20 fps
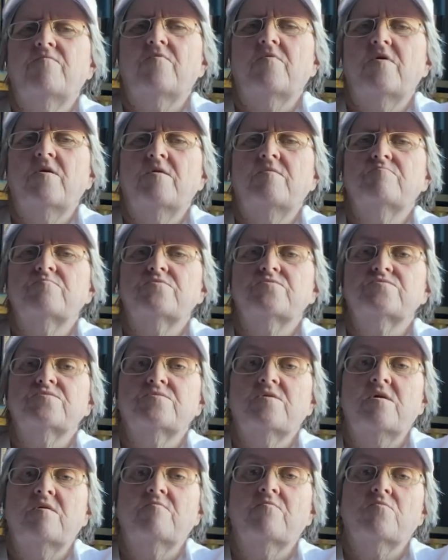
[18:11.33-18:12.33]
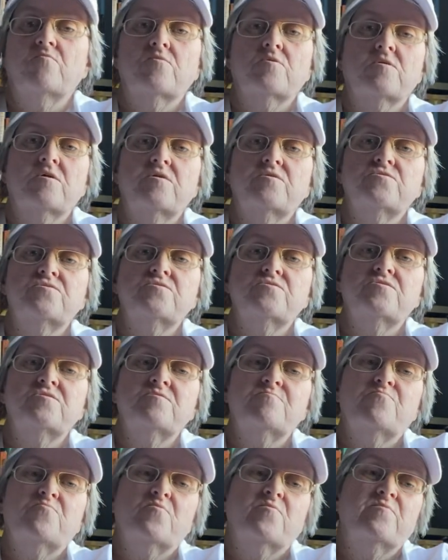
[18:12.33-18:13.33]
frame to save a
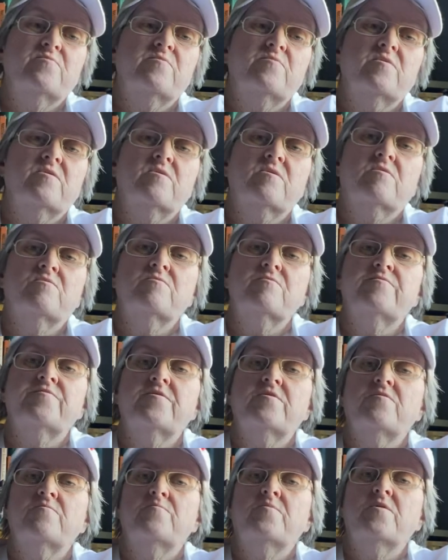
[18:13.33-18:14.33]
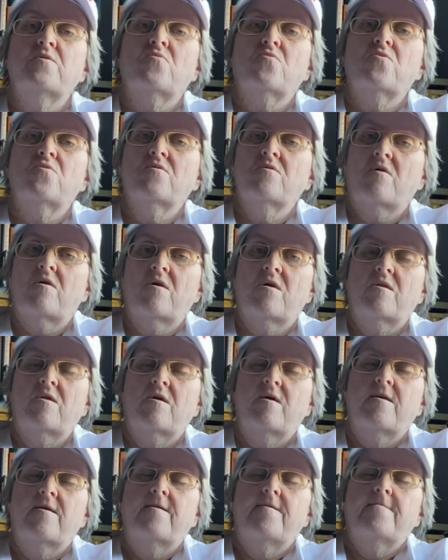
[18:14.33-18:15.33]
relationship, whether they go to therapy or not.
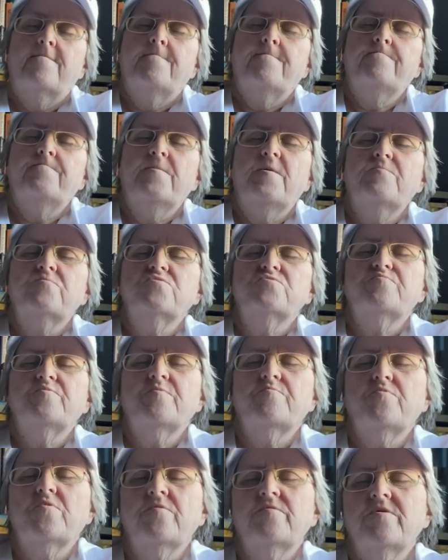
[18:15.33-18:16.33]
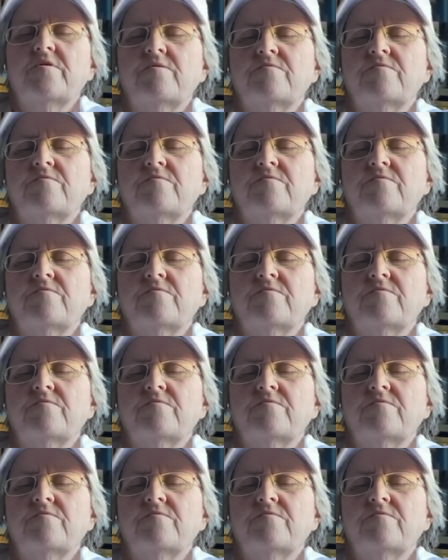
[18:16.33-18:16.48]
And then there's people on the